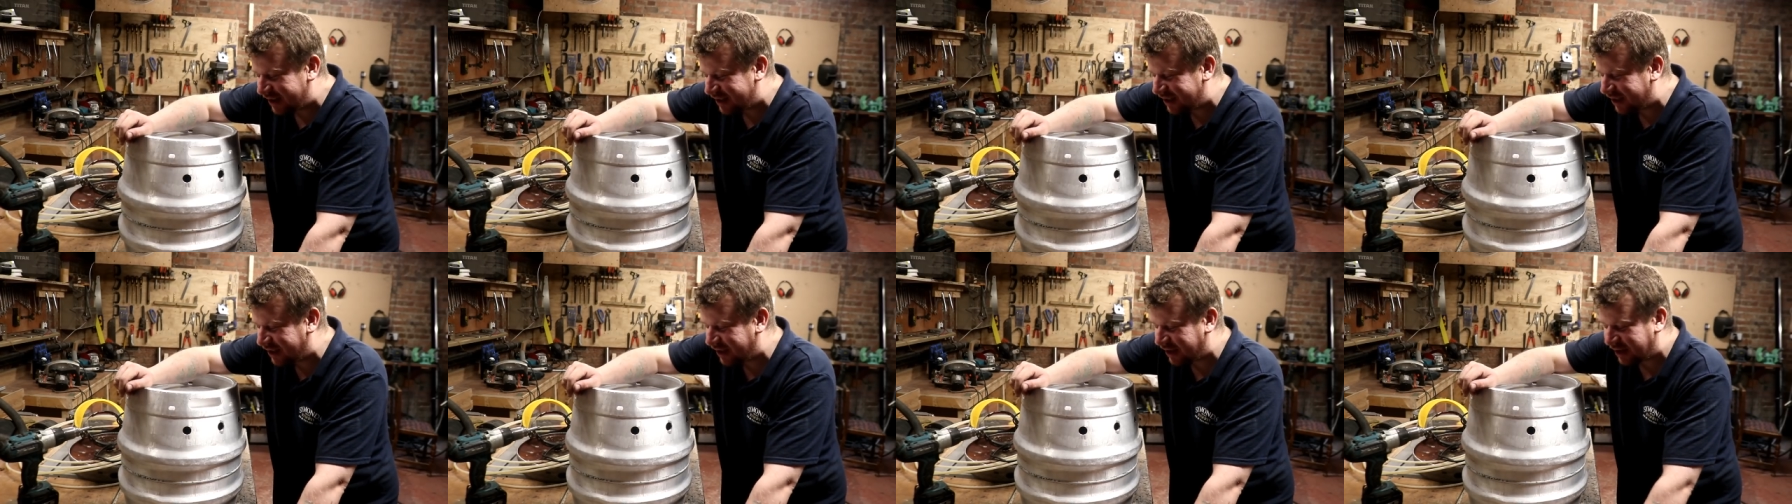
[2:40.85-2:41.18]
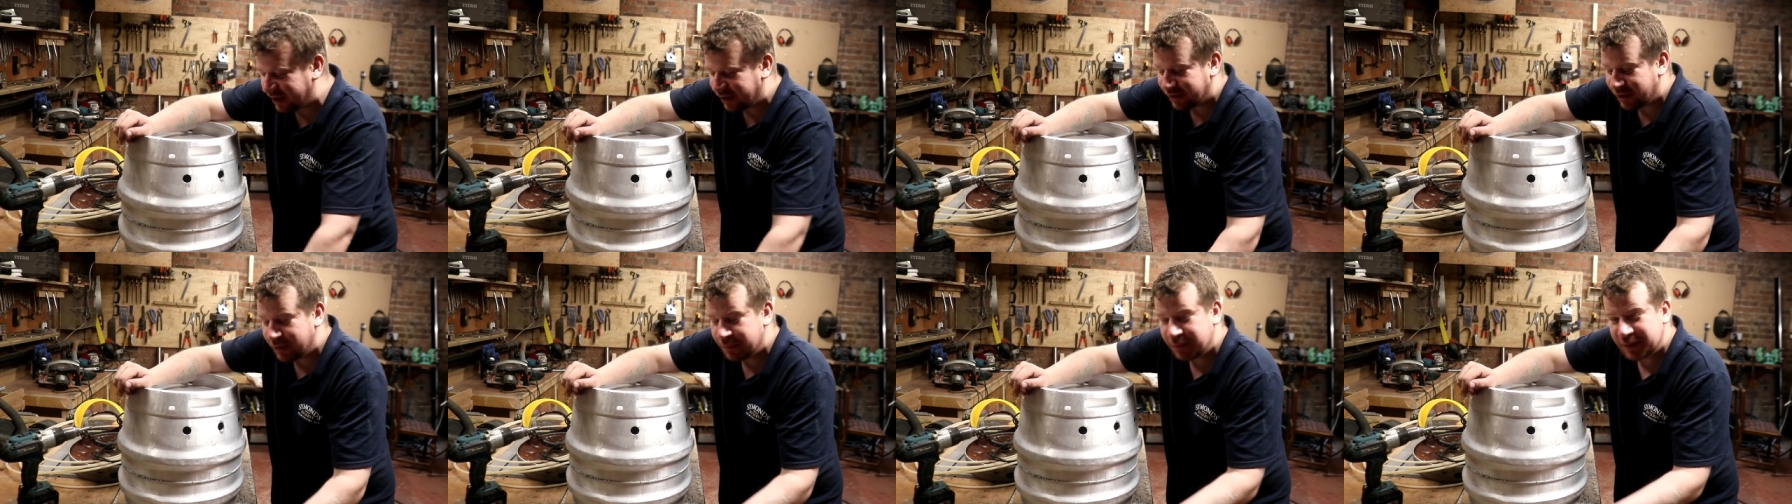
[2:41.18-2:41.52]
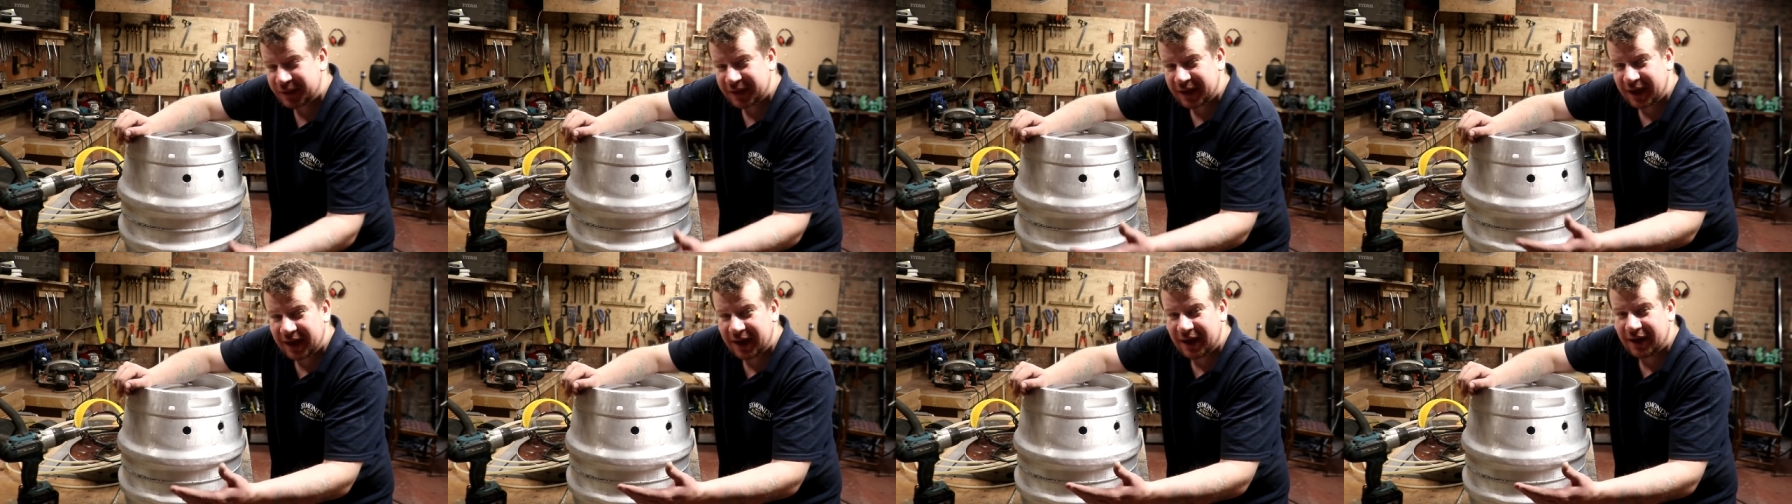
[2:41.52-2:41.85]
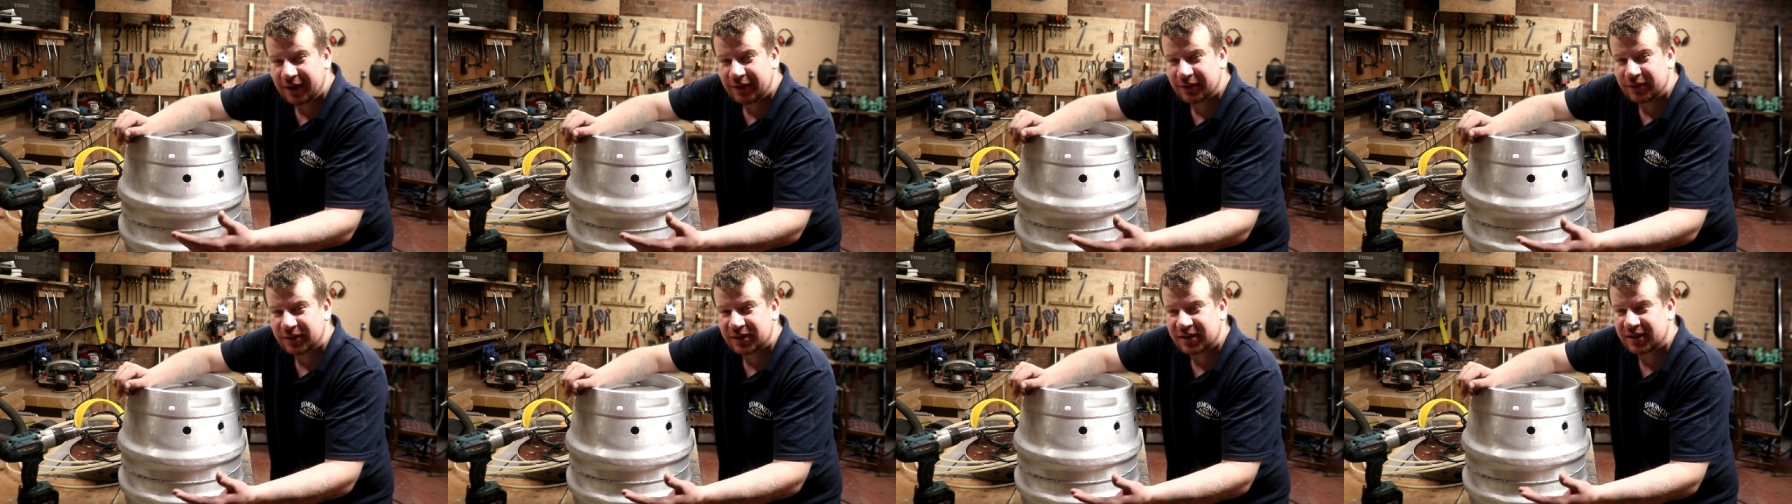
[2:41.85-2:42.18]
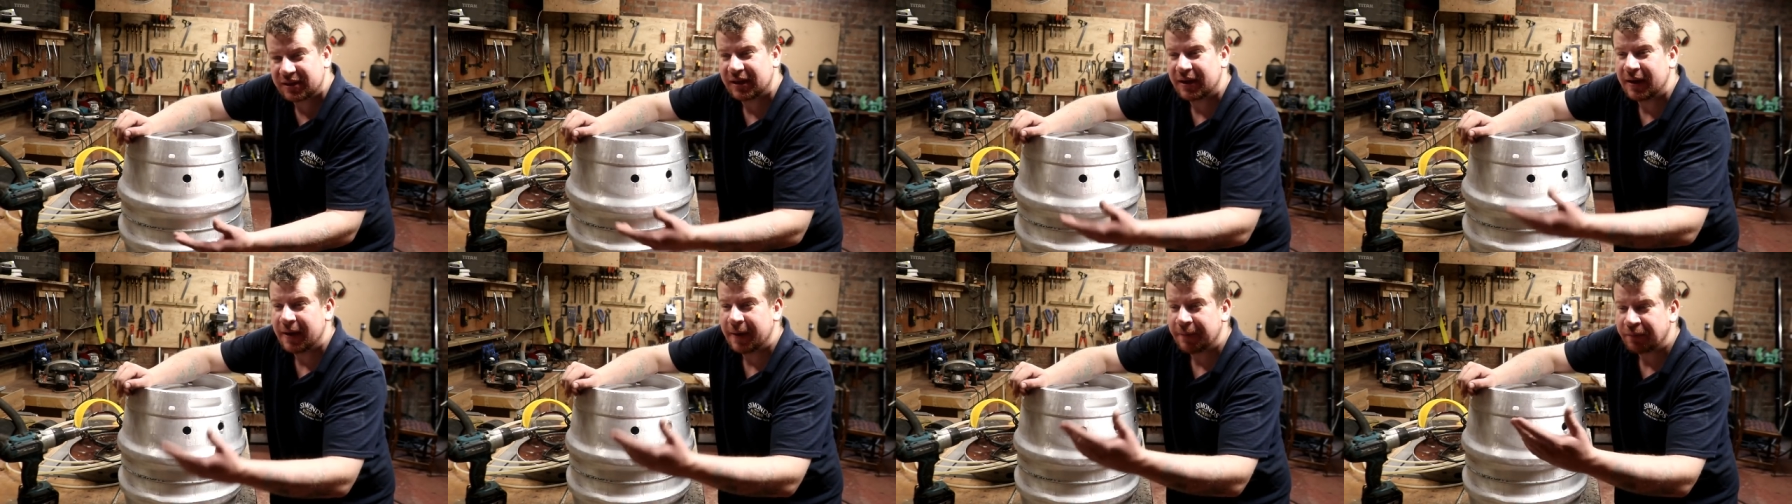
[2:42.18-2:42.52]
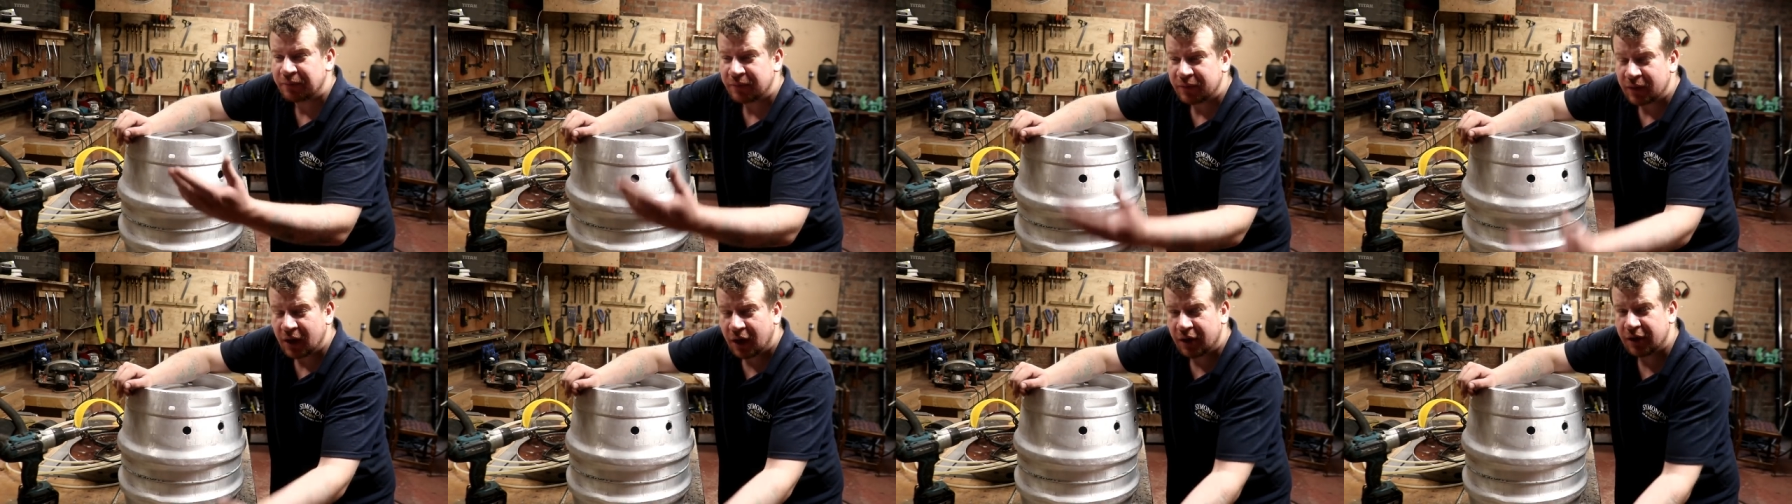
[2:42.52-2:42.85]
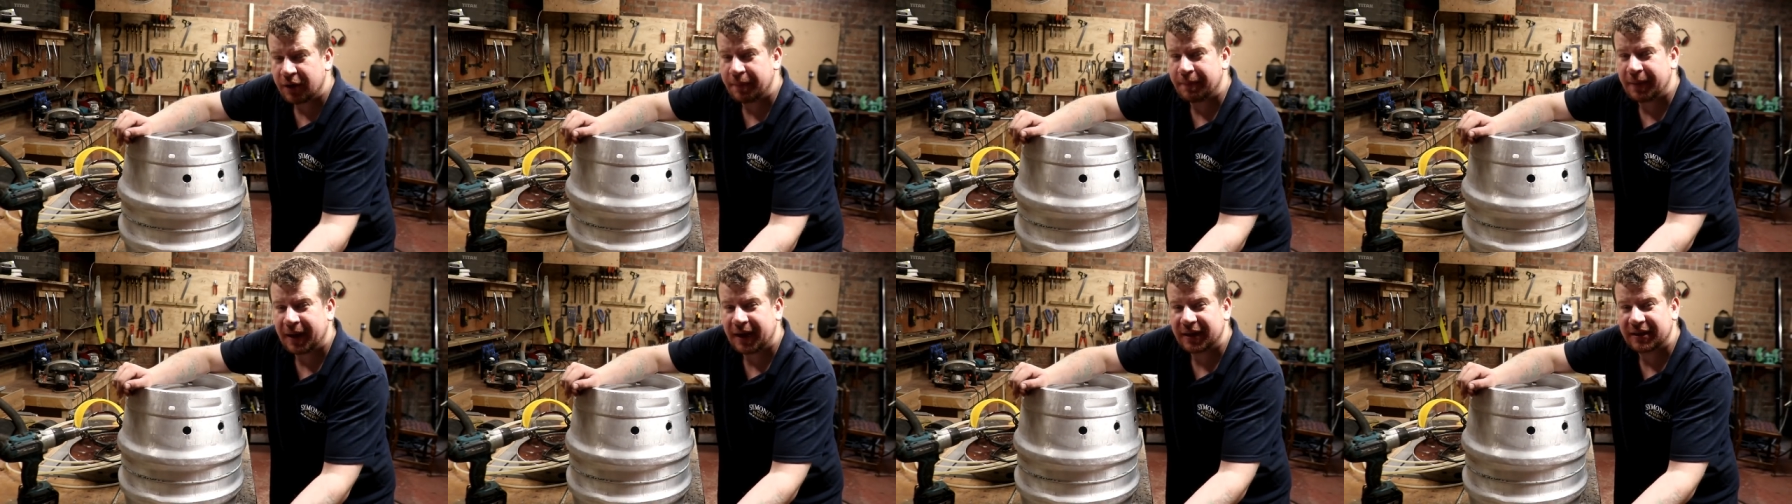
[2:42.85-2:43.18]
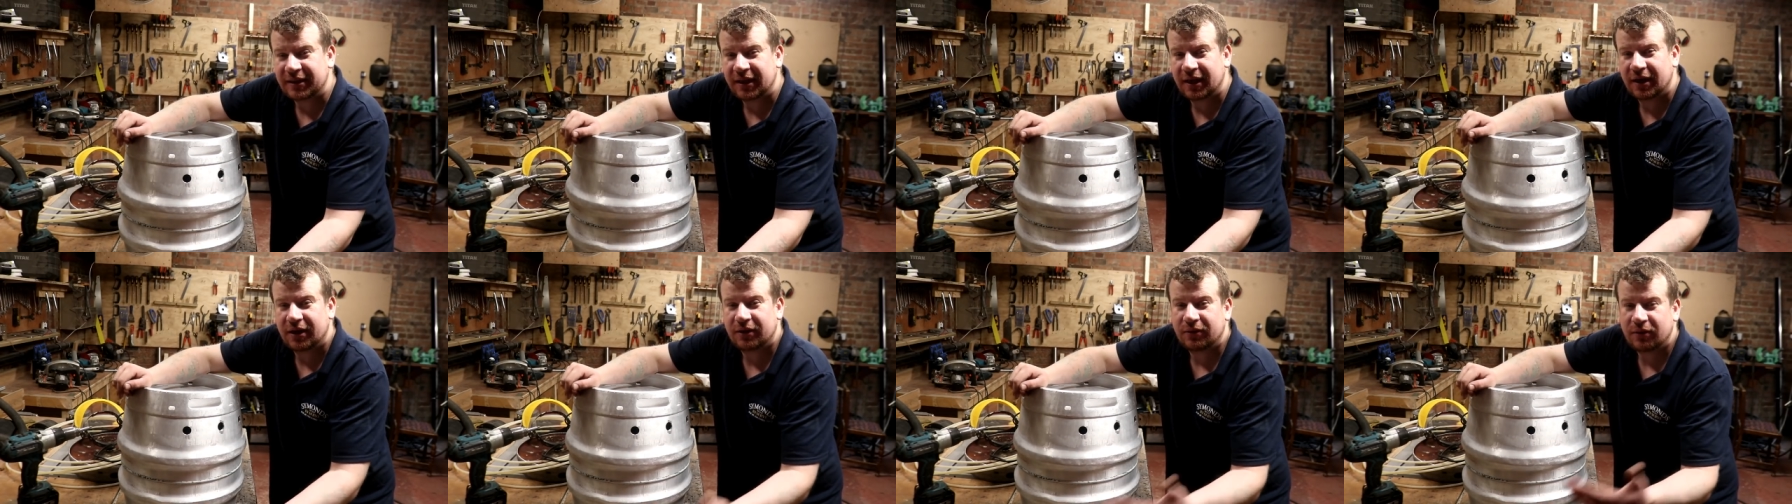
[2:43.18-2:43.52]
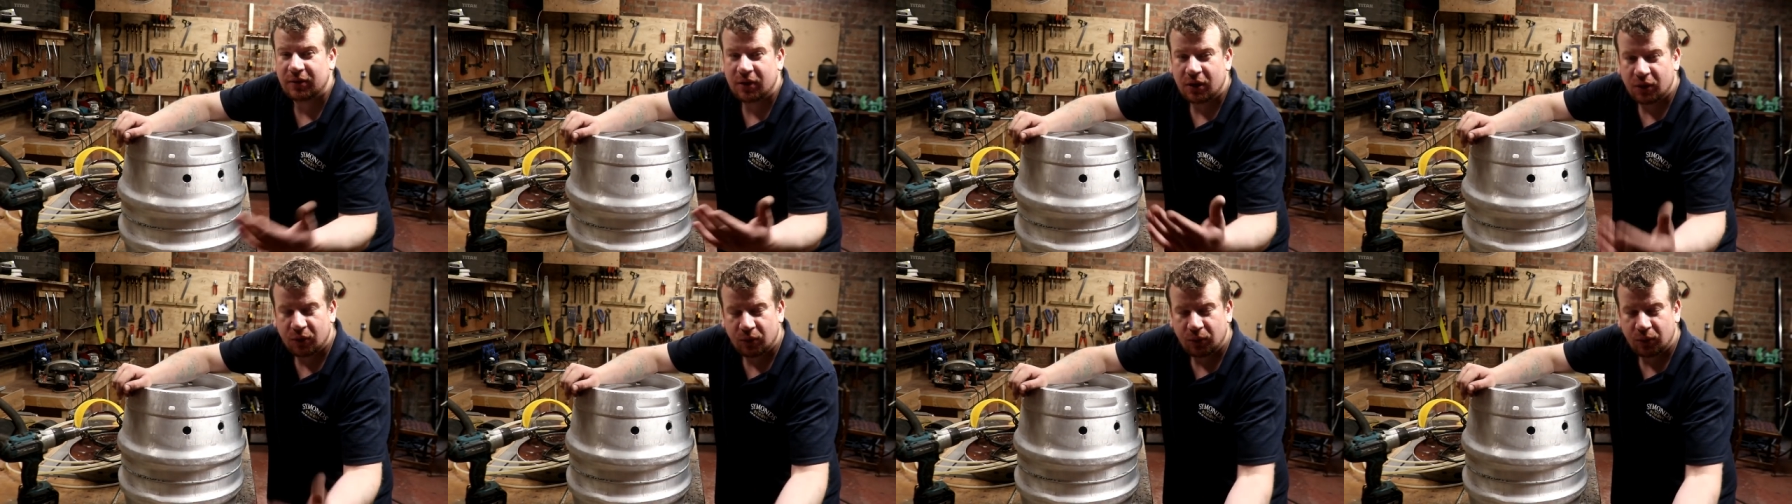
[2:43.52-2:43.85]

so they can grow potatoes on a patio